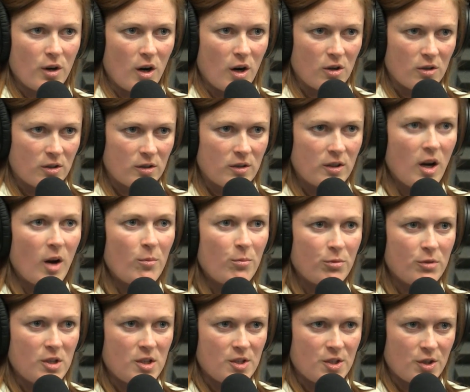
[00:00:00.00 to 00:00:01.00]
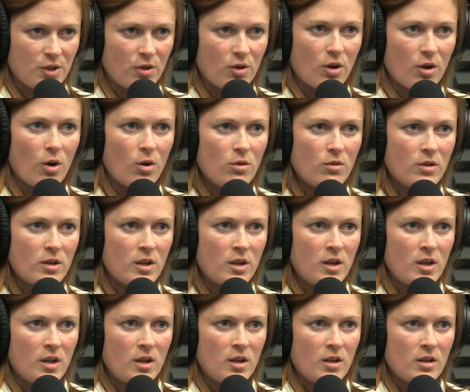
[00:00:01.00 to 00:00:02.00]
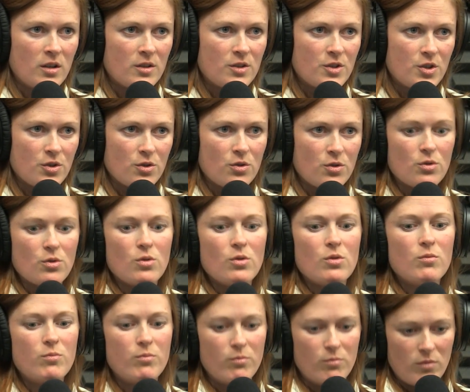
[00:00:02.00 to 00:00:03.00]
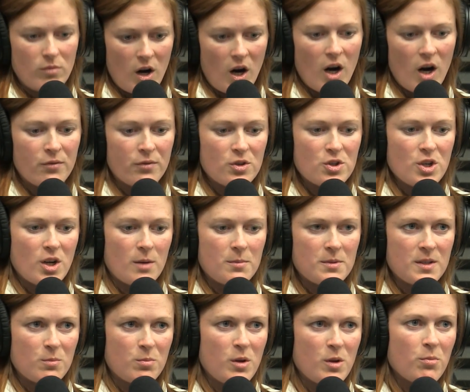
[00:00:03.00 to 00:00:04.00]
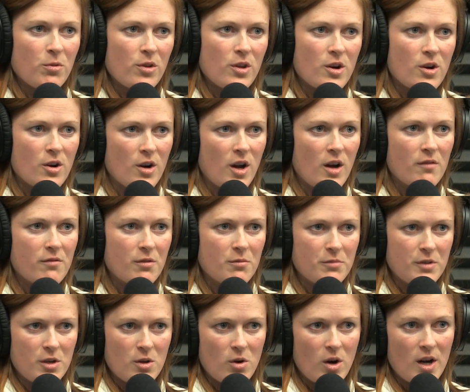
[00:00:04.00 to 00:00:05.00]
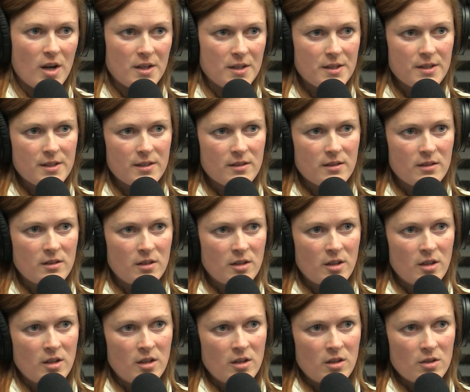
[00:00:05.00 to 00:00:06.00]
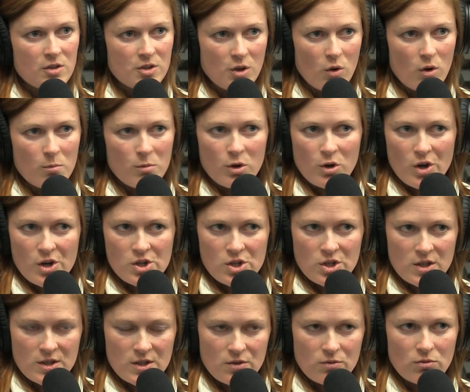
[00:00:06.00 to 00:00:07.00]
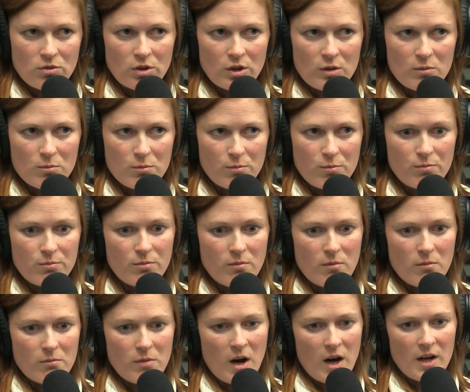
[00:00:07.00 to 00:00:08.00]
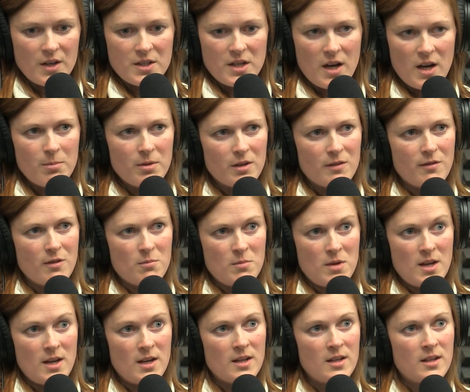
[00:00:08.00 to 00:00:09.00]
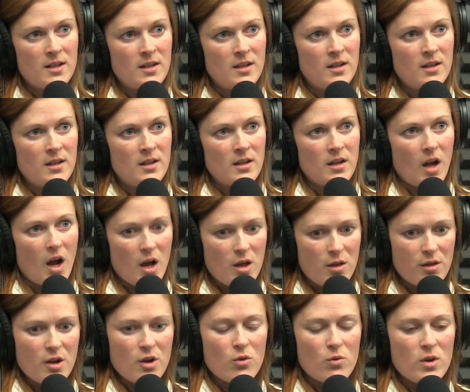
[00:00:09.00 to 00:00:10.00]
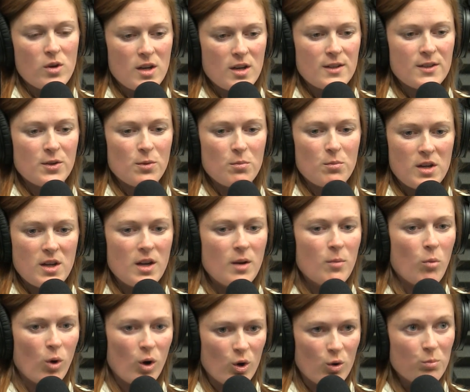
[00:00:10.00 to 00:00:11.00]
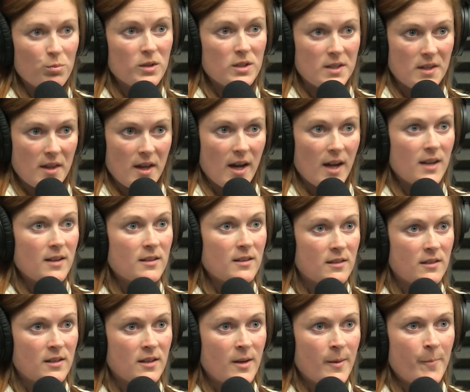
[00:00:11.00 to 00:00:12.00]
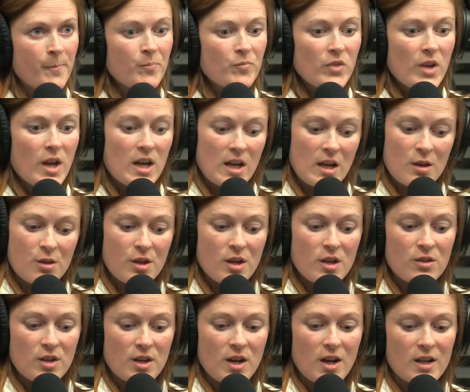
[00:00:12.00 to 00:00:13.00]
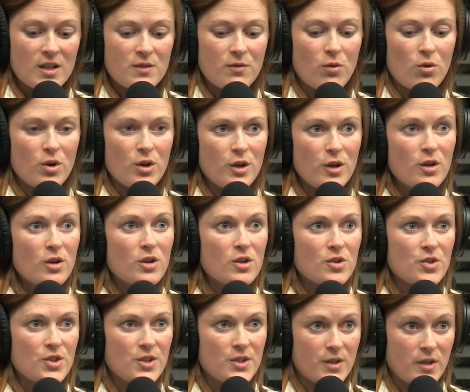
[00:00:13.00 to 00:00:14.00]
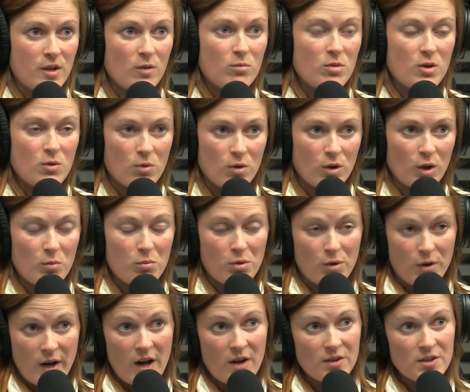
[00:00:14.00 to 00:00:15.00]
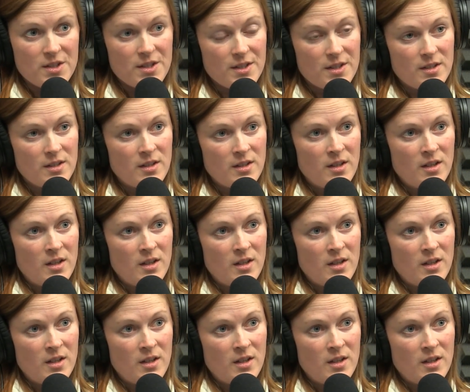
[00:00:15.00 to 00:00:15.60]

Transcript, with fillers: our companies to grow, to offer jobs to people that are not from the US. So immigration is a really hot topic for me. I think we need to be more open to that. And I think the next four years is going to be really pronounced